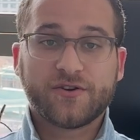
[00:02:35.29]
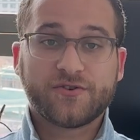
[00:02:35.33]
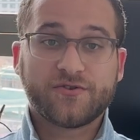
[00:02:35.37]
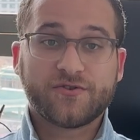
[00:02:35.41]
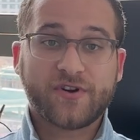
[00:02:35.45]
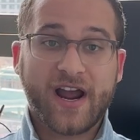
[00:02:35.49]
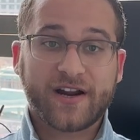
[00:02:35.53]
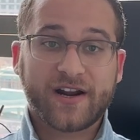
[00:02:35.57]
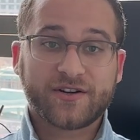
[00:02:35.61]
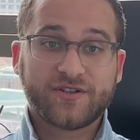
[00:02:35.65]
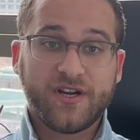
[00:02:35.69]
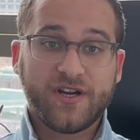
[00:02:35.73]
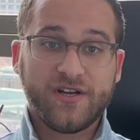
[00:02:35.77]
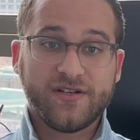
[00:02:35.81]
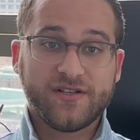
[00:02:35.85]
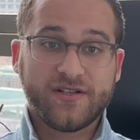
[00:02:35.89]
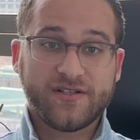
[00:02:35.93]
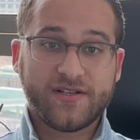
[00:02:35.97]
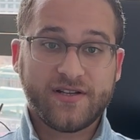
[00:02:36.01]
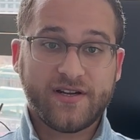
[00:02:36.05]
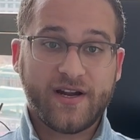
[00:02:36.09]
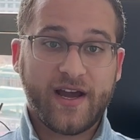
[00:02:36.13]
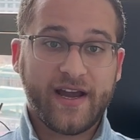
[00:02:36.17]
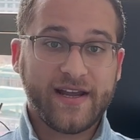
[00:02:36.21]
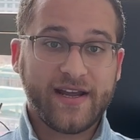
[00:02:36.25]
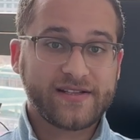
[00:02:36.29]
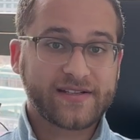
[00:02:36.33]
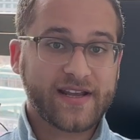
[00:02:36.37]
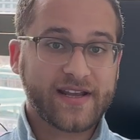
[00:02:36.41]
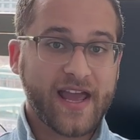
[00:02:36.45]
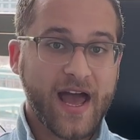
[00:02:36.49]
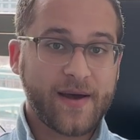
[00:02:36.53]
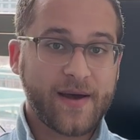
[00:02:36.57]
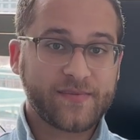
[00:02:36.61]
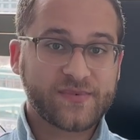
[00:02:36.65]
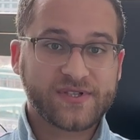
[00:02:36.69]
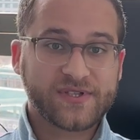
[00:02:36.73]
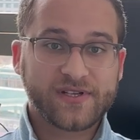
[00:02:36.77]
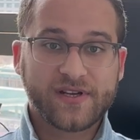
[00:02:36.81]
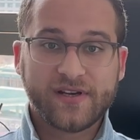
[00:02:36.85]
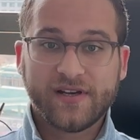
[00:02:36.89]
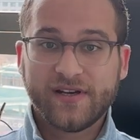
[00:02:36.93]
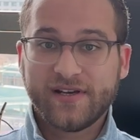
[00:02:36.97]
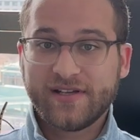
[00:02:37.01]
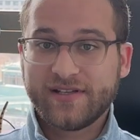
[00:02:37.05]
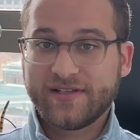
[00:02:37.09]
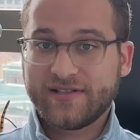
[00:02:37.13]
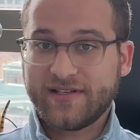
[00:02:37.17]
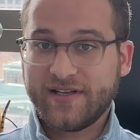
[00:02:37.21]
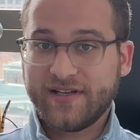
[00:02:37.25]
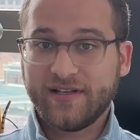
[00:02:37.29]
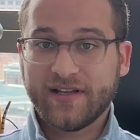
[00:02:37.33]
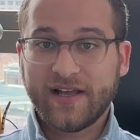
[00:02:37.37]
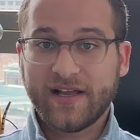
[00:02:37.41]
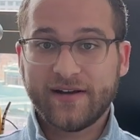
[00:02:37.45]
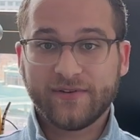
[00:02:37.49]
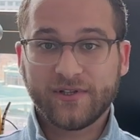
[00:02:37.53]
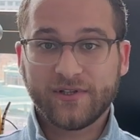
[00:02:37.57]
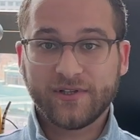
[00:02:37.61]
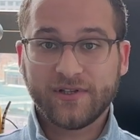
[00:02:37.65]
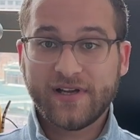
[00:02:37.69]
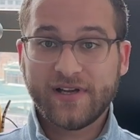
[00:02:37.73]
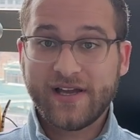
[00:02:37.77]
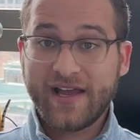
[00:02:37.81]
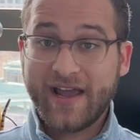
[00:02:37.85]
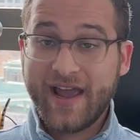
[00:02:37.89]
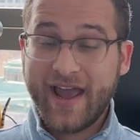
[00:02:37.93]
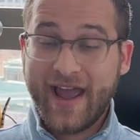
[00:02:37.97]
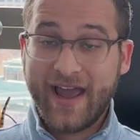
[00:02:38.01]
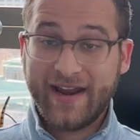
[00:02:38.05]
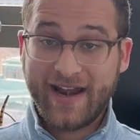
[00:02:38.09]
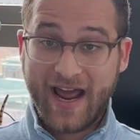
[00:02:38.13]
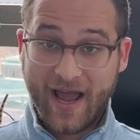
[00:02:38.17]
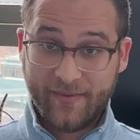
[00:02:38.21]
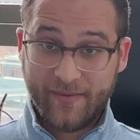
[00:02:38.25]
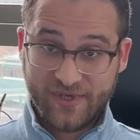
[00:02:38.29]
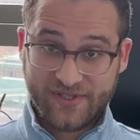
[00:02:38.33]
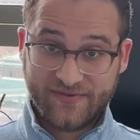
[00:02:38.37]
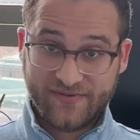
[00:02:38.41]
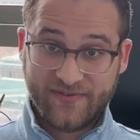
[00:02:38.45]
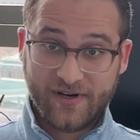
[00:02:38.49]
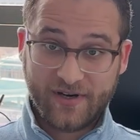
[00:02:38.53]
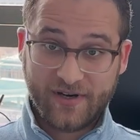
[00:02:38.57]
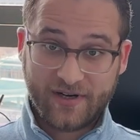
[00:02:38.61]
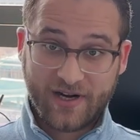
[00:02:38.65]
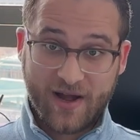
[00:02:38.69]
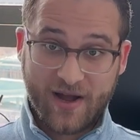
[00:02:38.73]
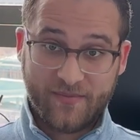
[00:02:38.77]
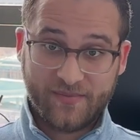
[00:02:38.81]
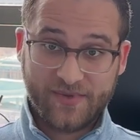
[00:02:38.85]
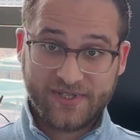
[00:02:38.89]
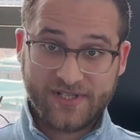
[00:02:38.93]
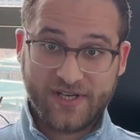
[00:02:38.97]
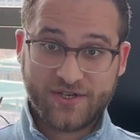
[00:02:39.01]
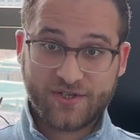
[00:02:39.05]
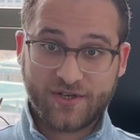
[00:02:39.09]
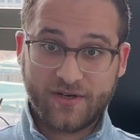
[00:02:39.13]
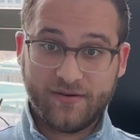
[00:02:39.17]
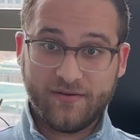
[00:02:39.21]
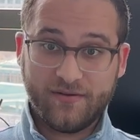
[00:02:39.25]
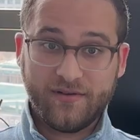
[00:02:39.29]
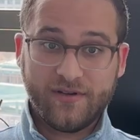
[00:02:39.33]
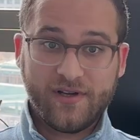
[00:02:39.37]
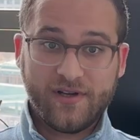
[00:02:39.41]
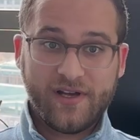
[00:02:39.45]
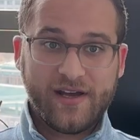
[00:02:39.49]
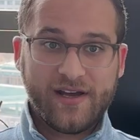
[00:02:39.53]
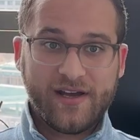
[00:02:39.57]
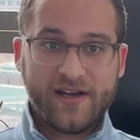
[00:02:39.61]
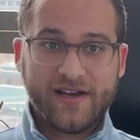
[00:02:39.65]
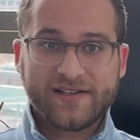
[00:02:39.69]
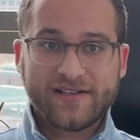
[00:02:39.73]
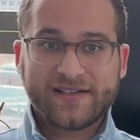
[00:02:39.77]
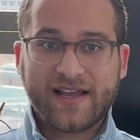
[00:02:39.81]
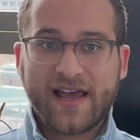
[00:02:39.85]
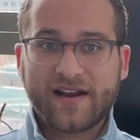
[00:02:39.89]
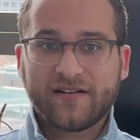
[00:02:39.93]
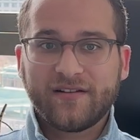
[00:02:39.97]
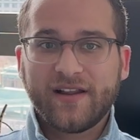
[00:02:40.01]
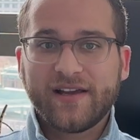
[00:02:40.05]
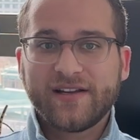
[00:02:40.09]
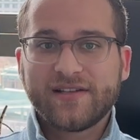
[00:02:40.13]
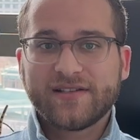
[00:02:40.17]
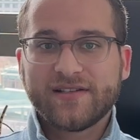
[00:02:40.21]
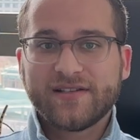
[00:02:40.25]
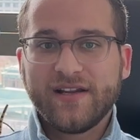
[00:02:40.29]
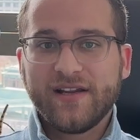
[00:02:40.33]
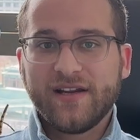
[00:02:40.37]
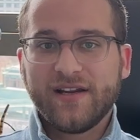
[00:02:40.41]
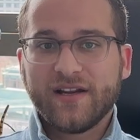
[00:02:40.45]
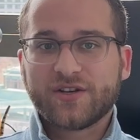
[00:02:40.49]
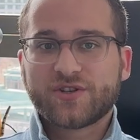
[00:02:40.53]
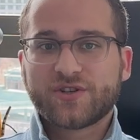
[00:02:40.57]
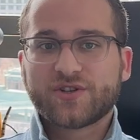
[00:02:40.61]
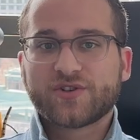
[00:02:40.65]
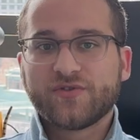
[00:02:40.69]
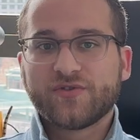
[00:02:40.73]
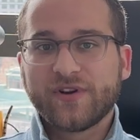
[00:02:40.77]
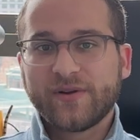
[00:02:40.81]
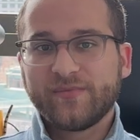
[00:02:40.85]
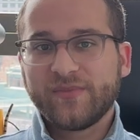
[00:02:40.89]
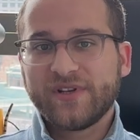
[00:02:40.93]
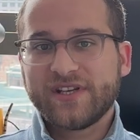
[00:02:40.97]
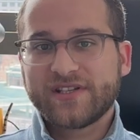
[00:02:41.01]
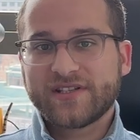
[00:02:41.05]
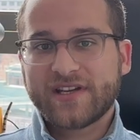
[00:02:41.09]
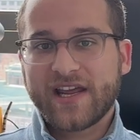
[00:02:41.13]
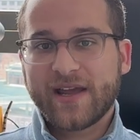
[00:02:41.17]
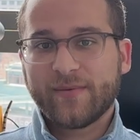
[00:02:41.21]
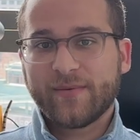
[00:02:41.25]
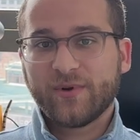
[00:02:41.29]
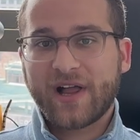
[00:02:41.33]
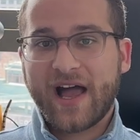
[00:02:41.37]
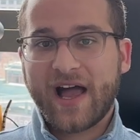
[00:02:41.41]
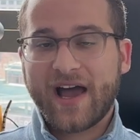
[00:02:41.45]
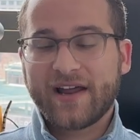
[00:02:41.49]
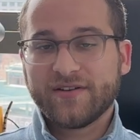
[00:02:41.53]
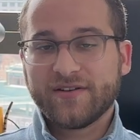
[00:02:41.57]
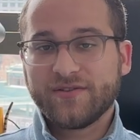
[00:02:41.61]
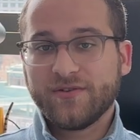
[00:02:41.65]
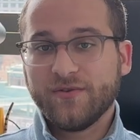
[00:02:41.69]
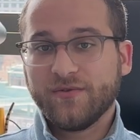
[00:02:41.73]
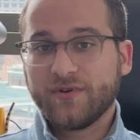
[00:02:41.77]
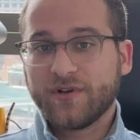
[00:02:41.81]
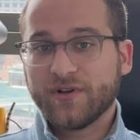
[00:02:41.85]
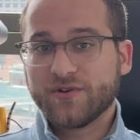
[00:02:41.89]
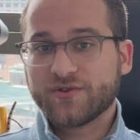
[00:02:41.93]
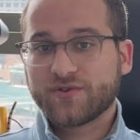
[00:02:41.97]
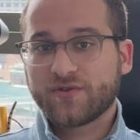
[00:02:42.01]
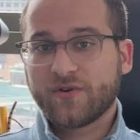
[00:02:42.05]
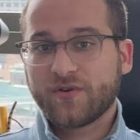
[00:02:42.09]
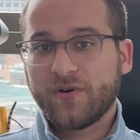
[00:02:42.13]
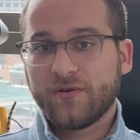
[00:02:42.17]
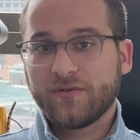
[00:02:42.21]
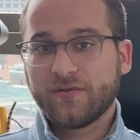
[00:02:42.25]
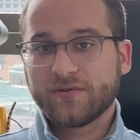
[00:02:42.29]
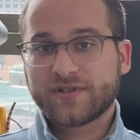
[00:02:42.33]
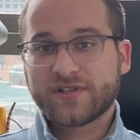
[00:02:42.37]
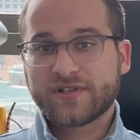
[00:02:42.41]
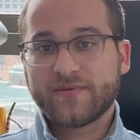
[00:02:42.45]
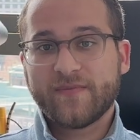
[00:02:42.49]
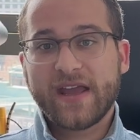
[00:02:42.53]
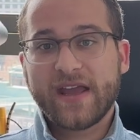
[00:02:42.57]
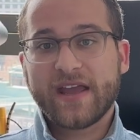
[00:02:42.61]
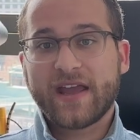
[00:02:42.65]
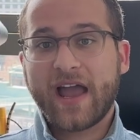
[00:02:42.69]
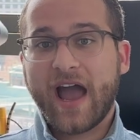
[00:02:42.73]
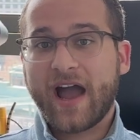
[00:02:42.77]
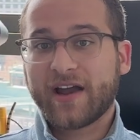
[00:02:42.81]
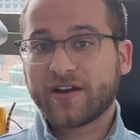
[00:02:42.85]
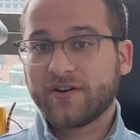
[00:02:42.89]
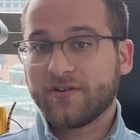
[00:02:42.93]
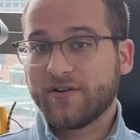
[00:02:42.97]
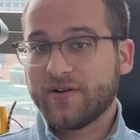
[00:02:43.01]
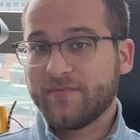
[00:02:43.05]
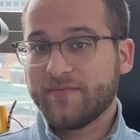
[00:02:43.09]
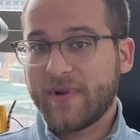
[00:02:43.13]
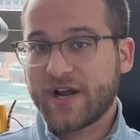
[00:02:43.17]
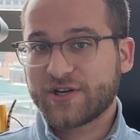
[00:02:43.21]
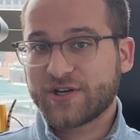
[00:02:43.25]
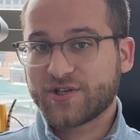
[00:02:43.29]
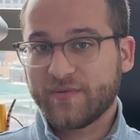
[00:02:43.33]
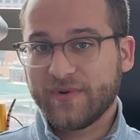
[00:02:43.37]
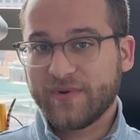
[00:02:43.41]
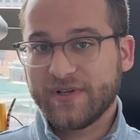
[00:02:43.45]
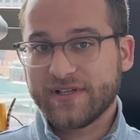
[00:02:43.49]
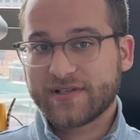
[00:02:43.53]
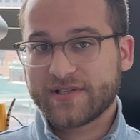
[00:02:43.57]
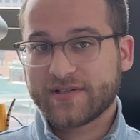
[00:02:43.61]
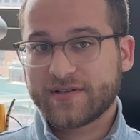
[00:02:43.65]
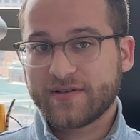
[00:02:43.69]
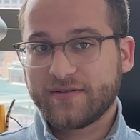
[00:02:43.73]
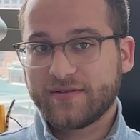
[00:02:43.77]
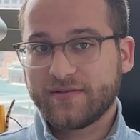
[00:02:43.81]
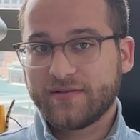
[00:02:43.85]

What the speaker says: track changes in ice caps, sea level, and atmospheric composition, satellites need extremely stable attitude control to make accurate measurements.